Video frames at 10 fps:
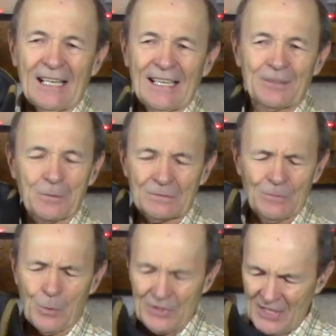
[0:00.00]
I don't
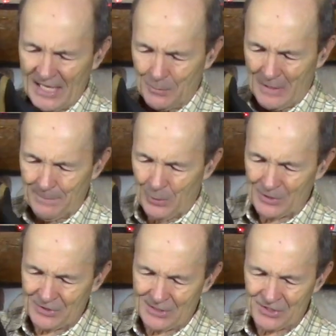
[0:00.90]
know exactly where I
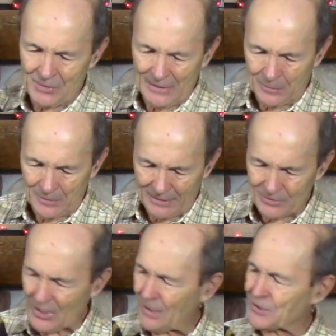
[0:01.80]
purchased this suit. I don't think it
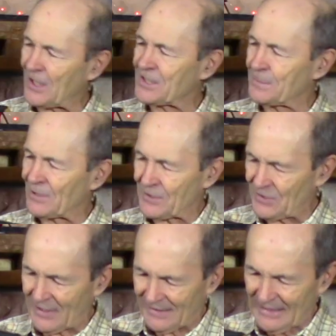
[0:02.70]
was on a store sheet, but this
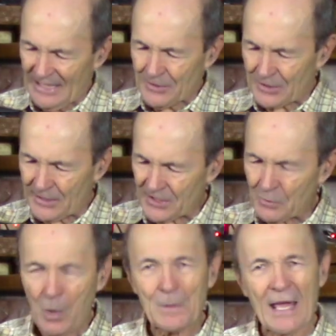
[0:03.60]
is it. So this is
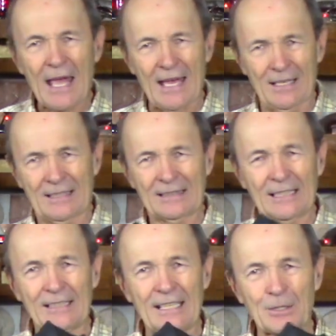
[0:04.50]
what we had
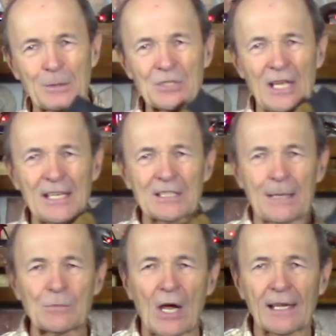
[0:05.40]
in those days.
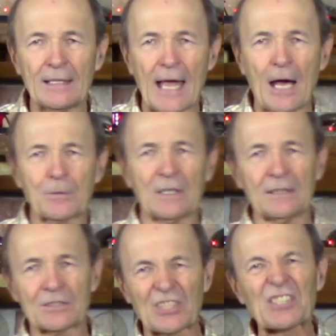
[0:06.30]
I'm talking now
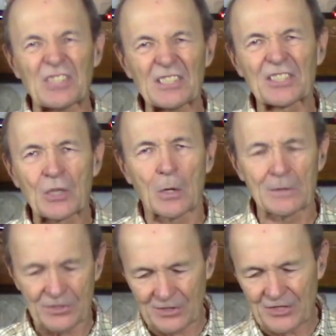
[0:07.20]
the 60s. Let's call
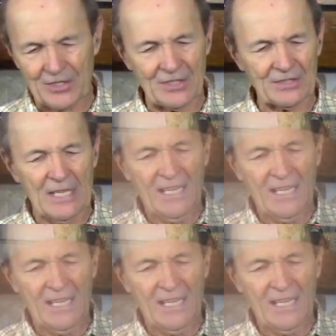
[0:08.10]
this the 60s.